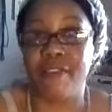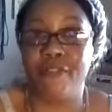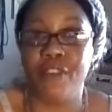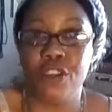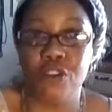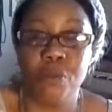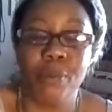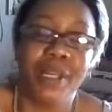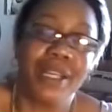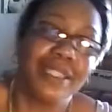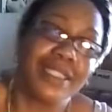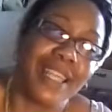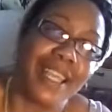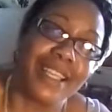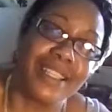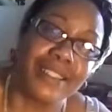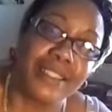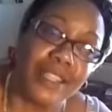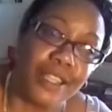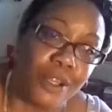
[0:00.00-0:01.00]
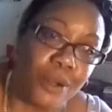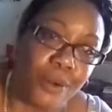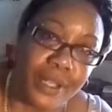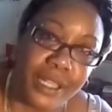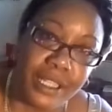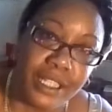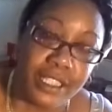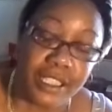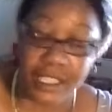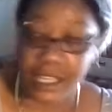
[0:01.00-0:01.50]
for you because they can see your
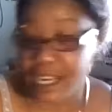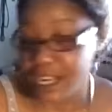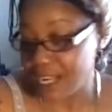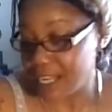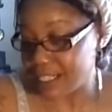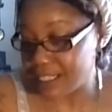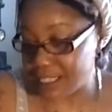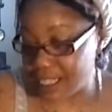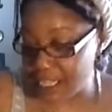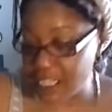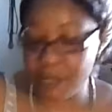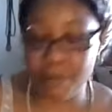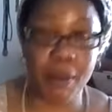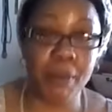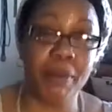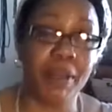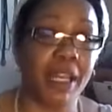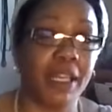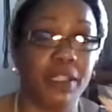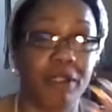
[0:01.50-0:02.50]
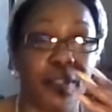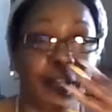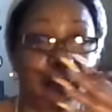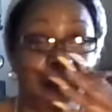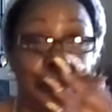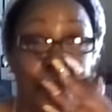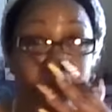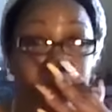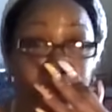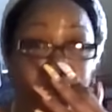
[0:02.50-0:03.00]
energy. These people can't do
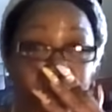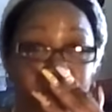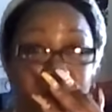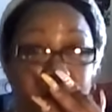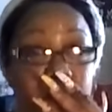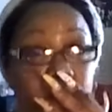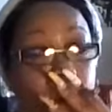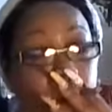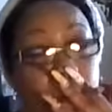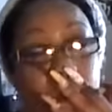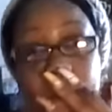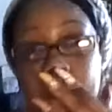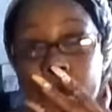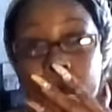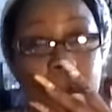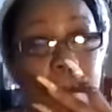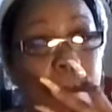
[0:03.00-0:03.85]
that.